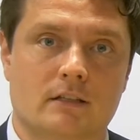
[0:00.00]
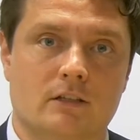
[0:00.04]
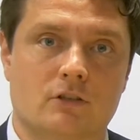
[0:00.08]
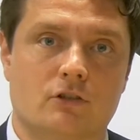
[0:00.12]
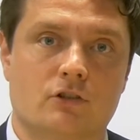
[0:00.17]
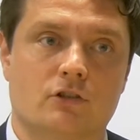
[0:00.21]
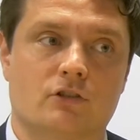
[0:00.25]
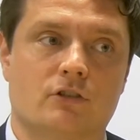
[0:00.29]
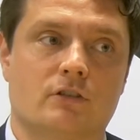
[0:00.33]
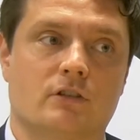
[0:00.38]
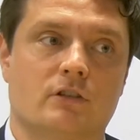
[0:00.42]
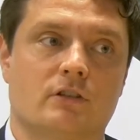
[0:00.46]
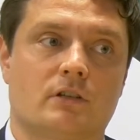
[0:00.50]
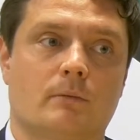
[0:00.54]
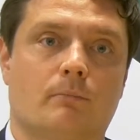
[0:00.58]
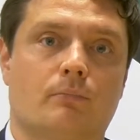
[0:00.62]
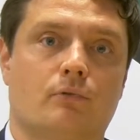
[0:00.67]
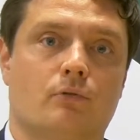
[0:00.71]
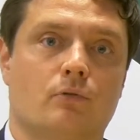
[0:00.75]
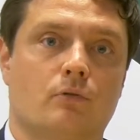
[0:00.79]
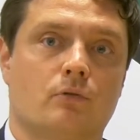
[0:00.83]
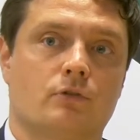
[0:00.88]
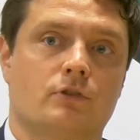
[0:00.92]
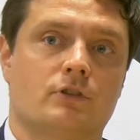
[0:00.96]
it's just there's a
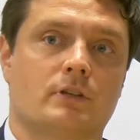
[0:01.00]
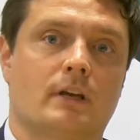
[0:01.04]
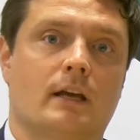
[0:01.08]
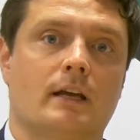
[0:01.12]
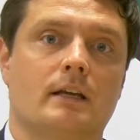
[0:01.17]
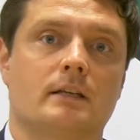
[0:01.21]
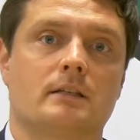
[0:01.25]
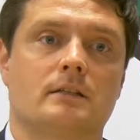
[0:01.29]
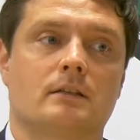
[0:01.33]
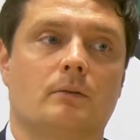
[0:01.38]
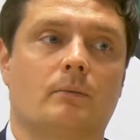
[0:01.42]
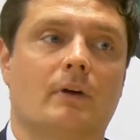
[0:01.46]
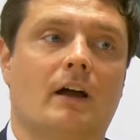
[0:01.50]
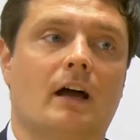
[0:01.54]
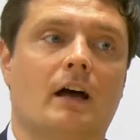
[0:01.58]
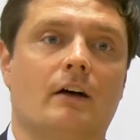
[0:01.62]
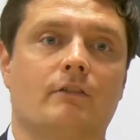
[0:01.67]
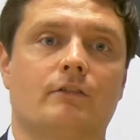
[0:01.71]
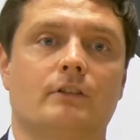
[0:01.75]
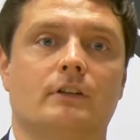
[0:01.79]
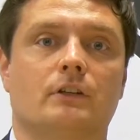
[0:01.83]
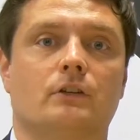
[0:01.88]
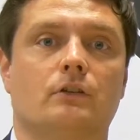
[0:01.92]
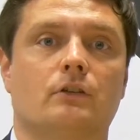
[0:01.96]
process that we
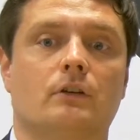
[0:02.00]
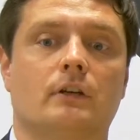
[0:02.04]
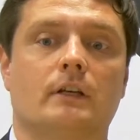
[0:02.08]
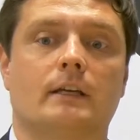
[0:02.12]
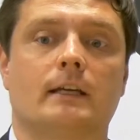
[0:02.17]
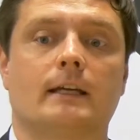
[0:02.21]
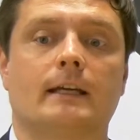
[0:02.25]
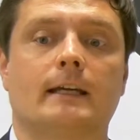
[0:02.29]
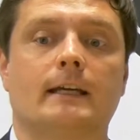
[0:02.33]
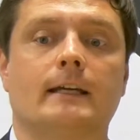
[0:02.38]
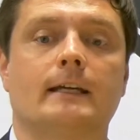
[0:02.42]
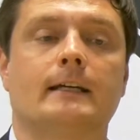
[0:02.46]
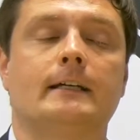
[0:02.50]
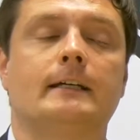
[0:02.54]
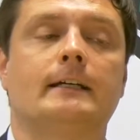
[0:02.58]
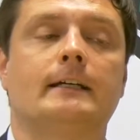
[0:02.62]
have in the UK,